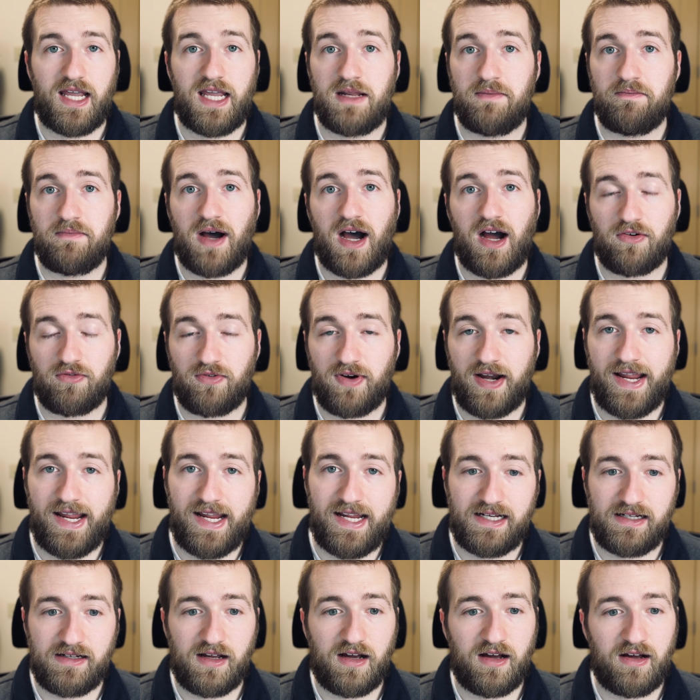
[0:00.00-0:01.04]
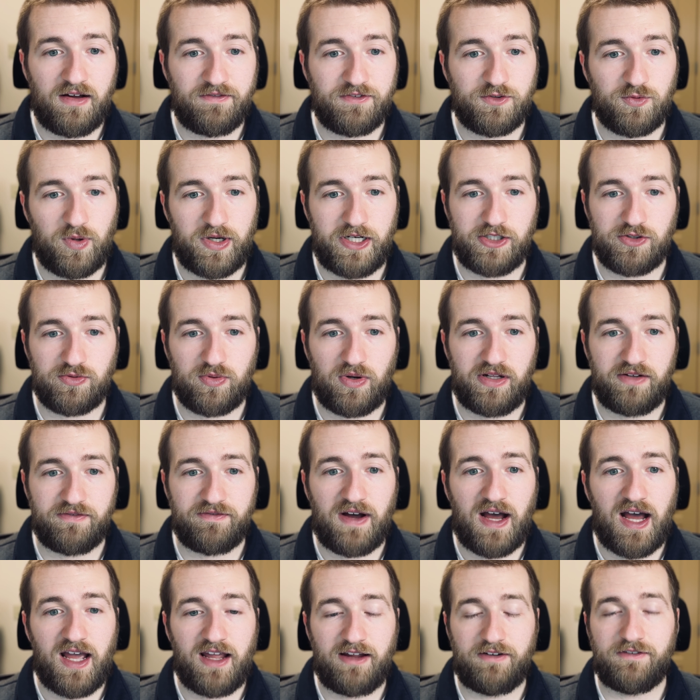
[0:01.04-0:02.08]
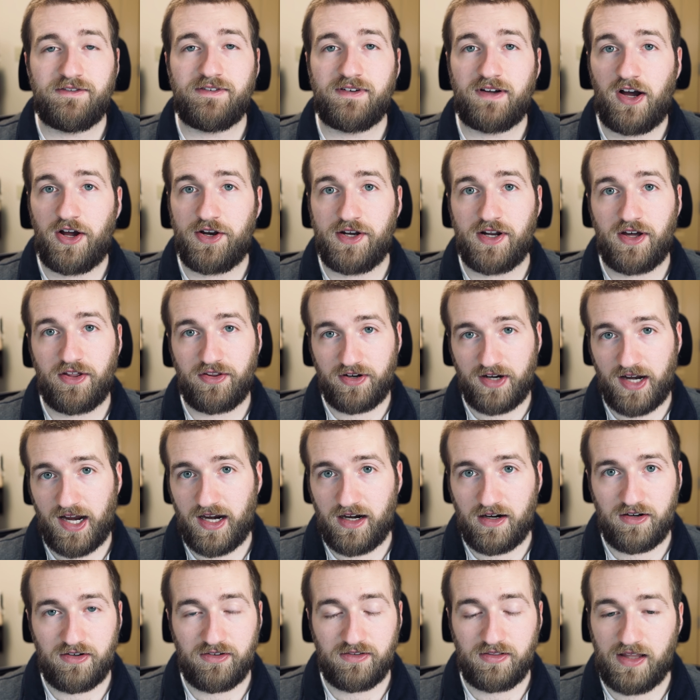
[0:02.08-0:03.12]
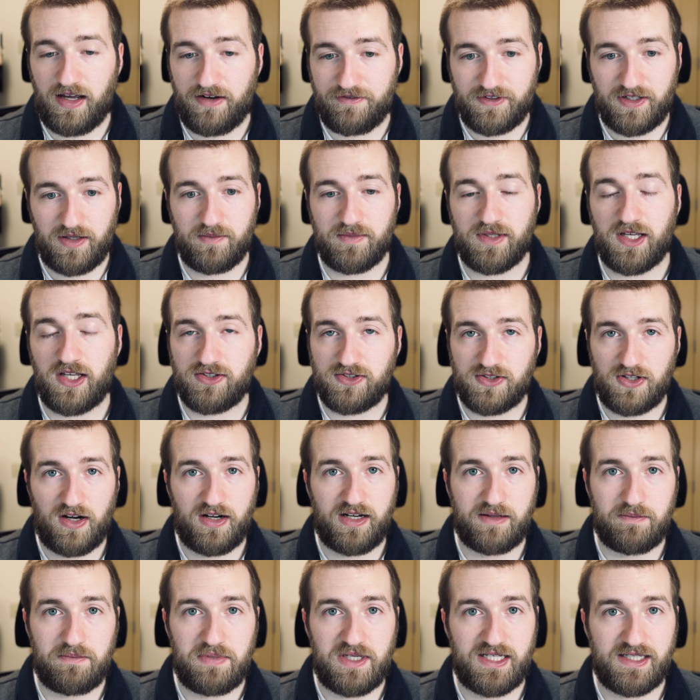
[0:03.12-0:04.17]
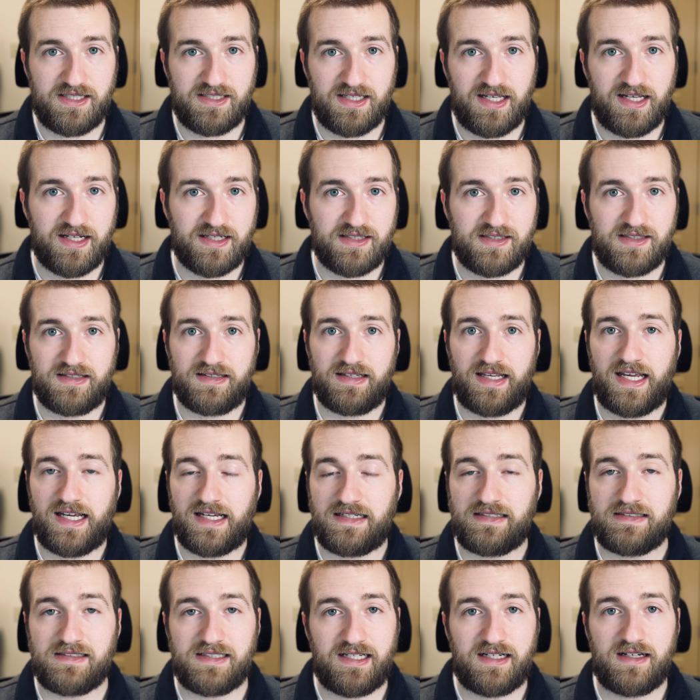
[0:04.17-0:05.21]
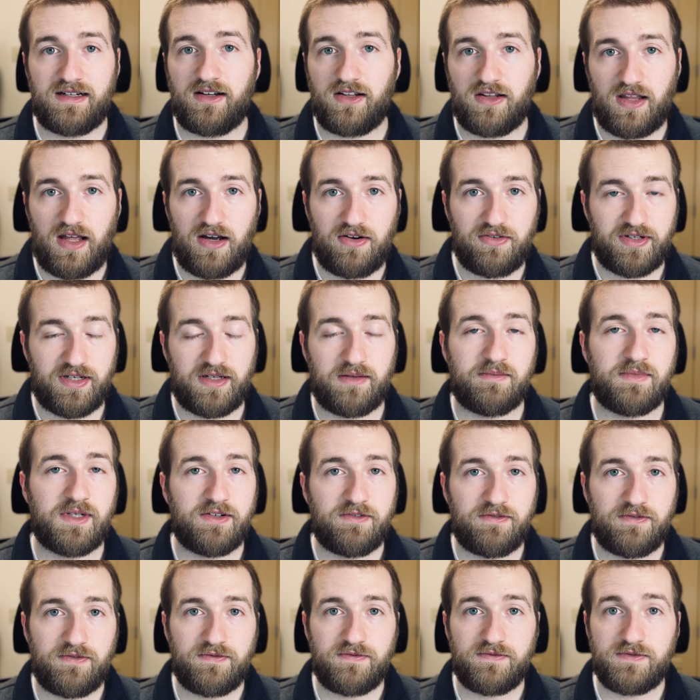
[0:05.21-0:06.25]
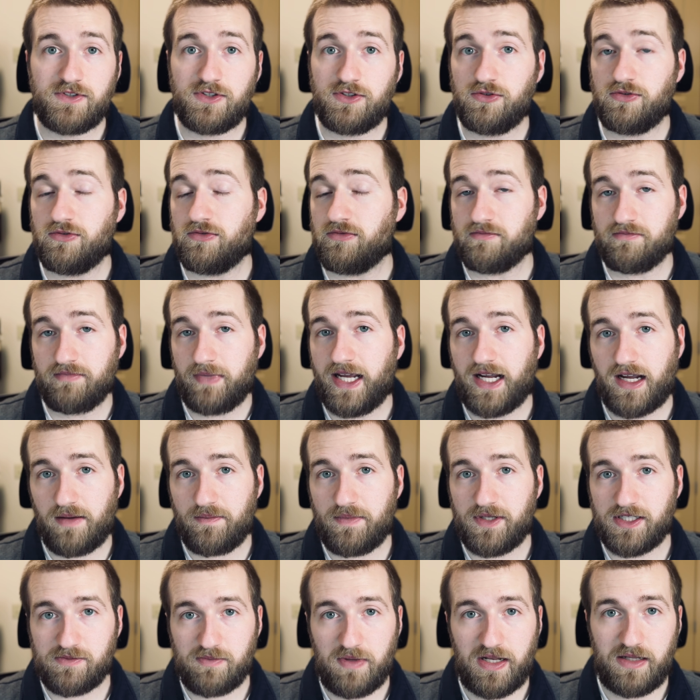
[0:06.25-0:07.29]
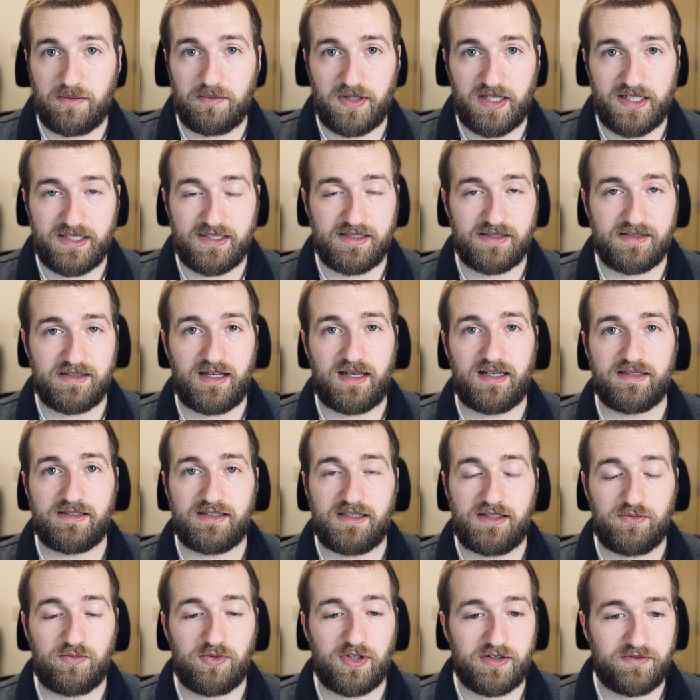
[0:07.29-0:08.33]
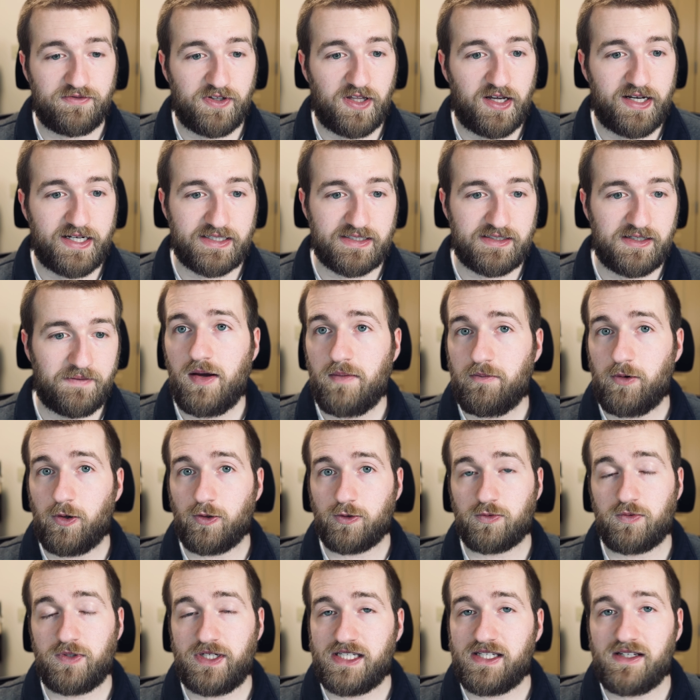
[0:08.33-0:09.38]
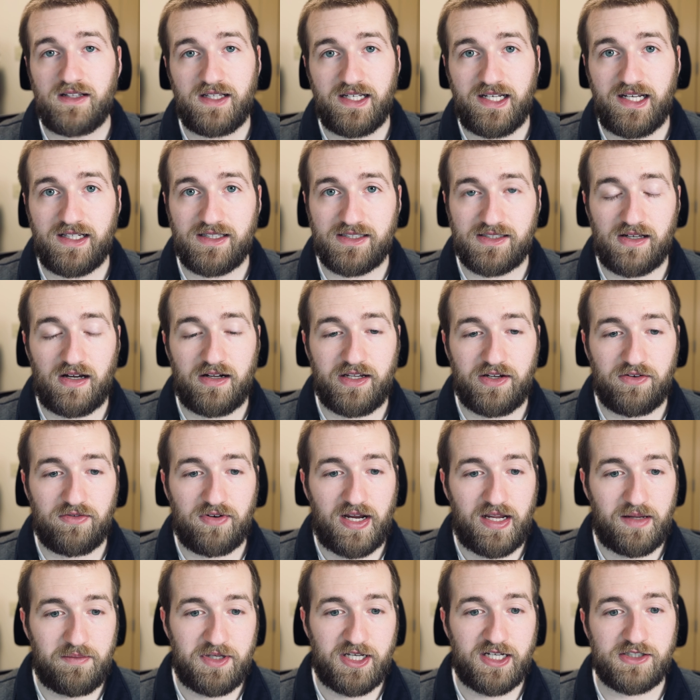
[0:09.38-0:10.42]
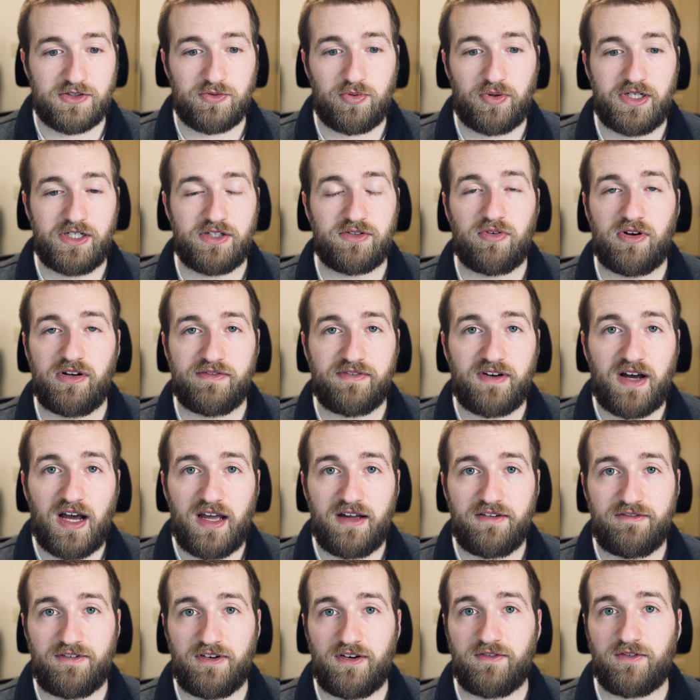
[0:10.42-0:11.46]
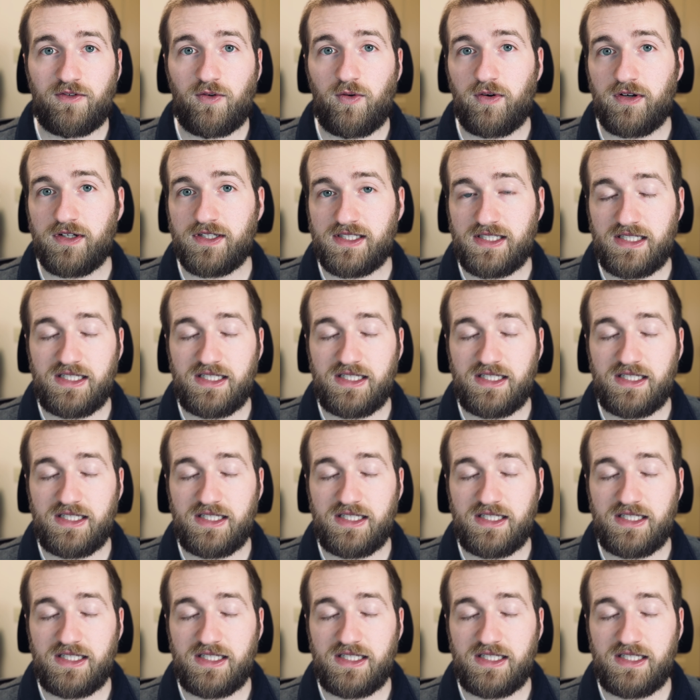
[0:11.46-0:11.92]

In Bahrain of 2025, another error left him starting P6 and didn't allow him to make up as many places as he would have liked. Most recently in Saudi Arabia in 2025, of course,